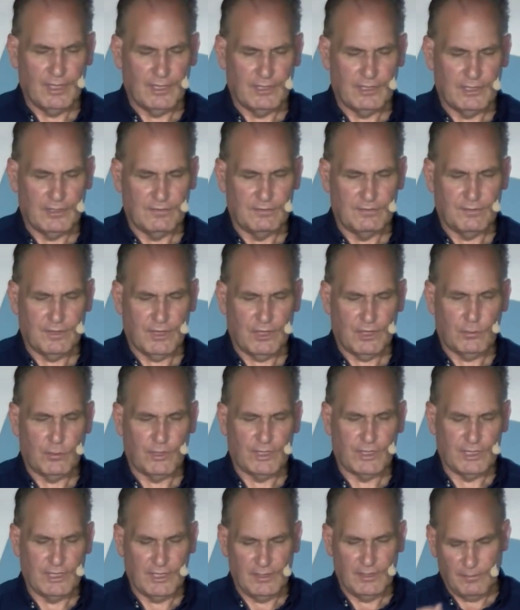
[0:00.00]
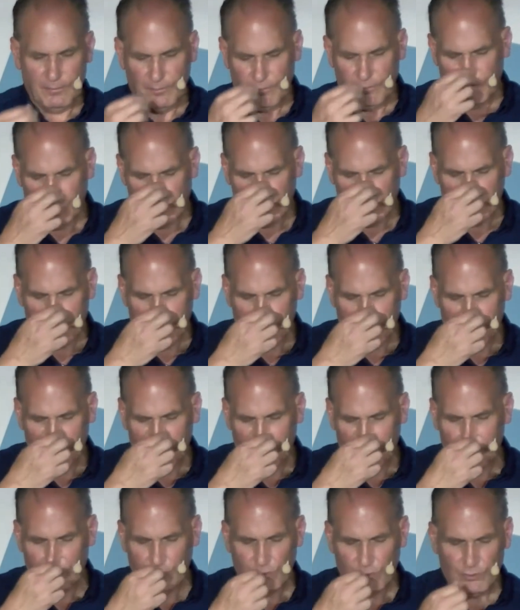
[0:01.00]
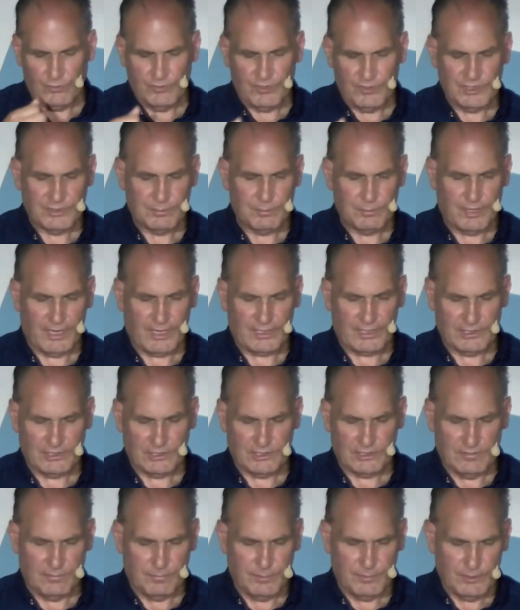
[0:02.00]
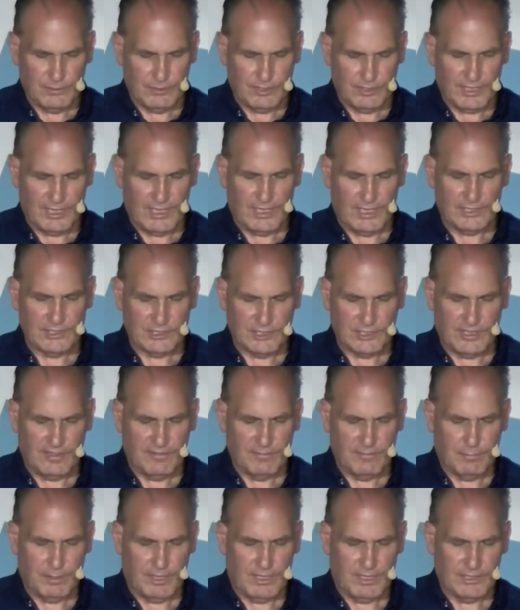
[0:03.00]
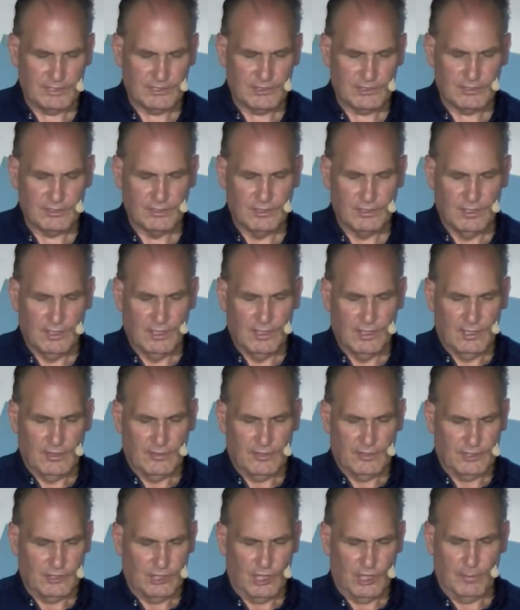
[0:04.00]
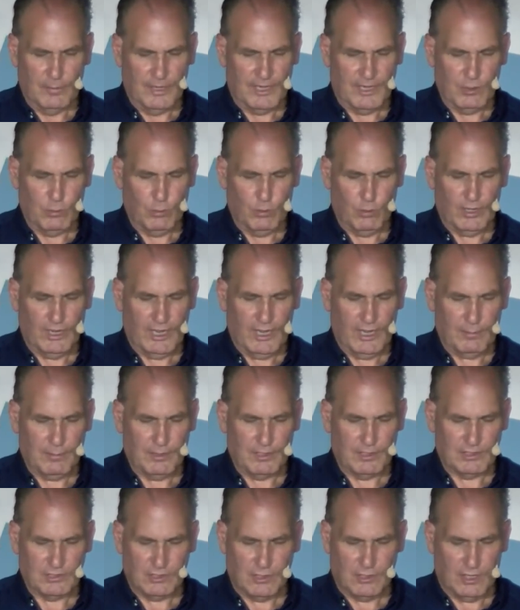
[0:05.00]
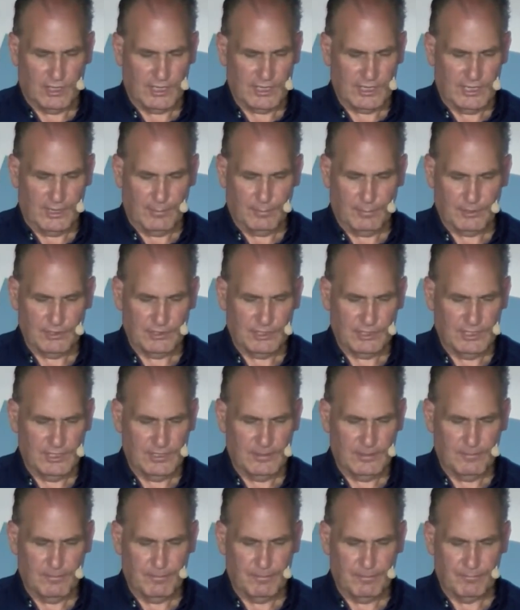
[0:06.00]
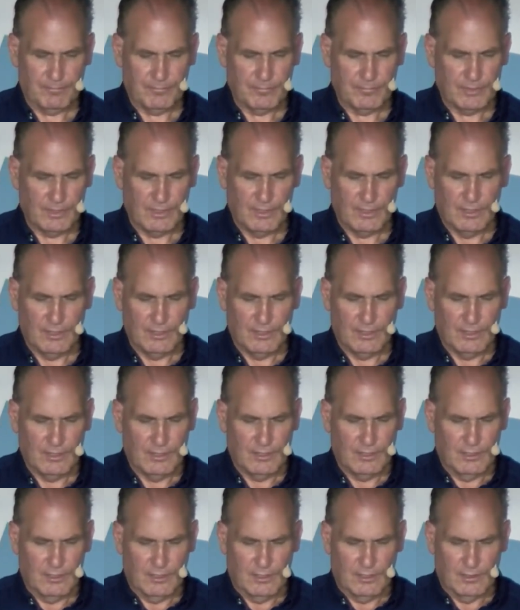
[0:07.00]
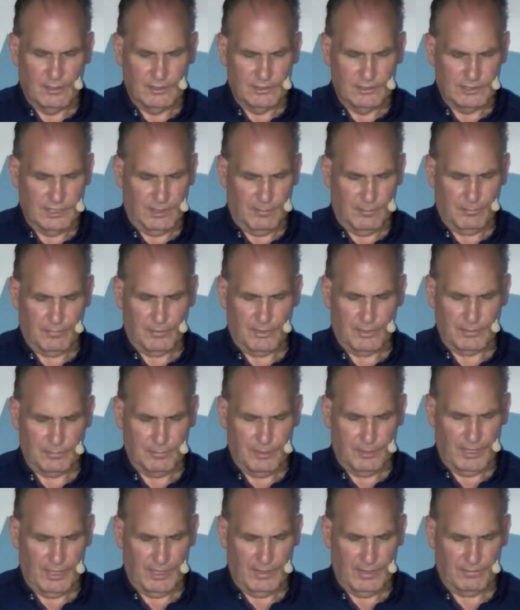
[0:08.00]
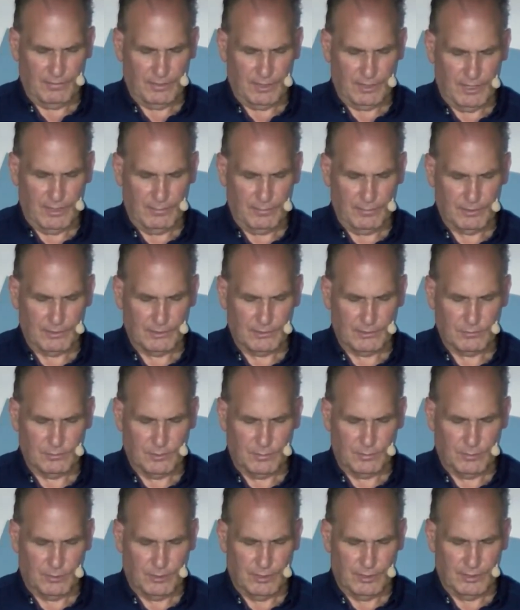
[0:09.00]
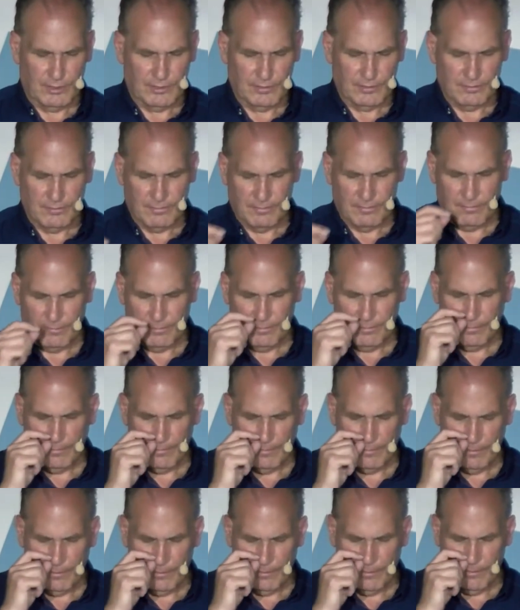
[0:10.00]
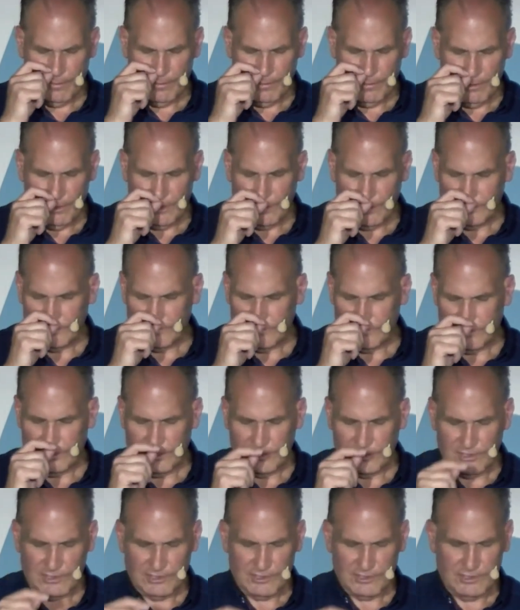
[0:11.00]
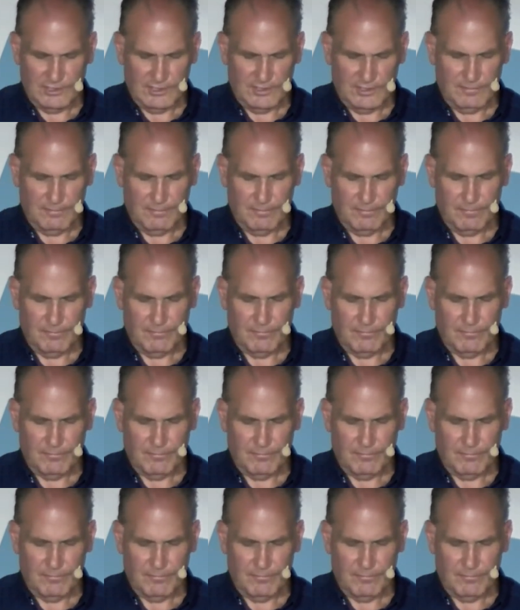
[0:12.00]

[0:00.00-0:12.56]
And in following him, we take on board this practice of building our safe place, that no matter what happens, like happened to him, something powerful happens, we pray. In Jesus' name.